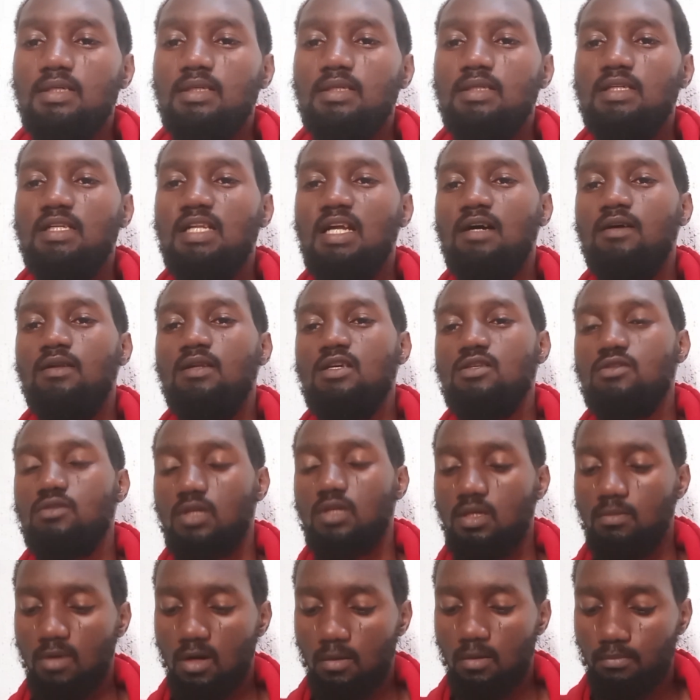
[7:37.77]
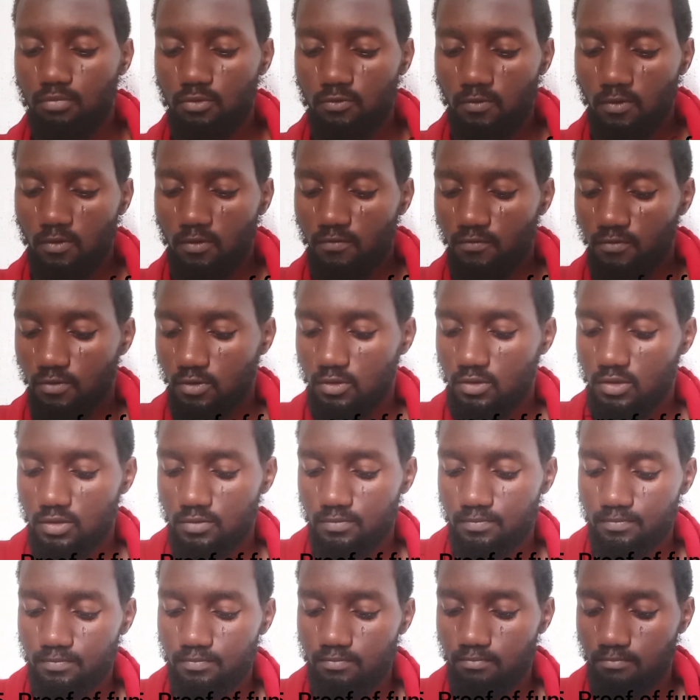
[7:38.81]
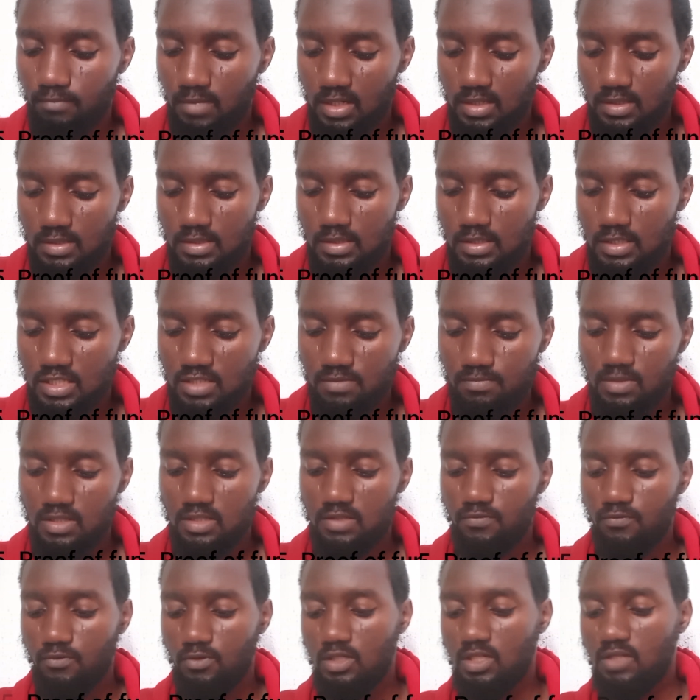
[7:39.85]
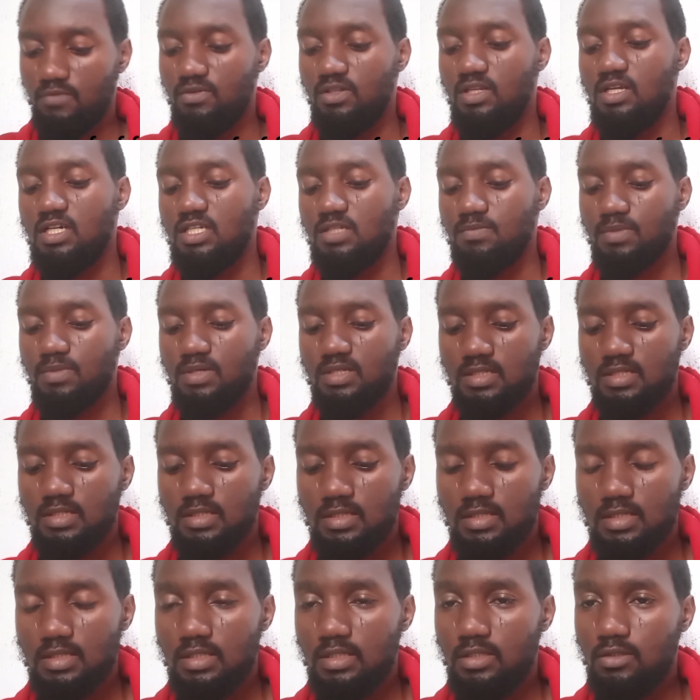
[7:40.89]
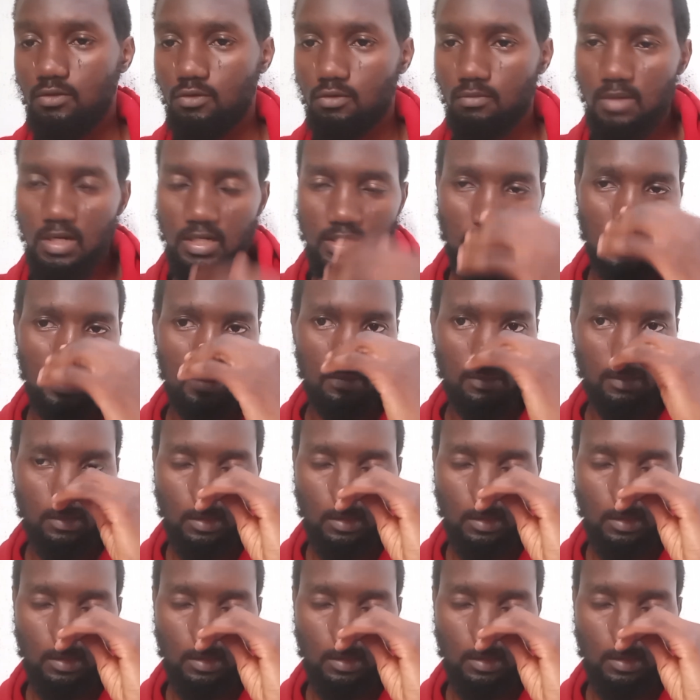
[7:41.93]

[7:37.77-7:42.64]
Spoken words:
Now let's talk about proof of fund, bank statement for living expenses in Romania.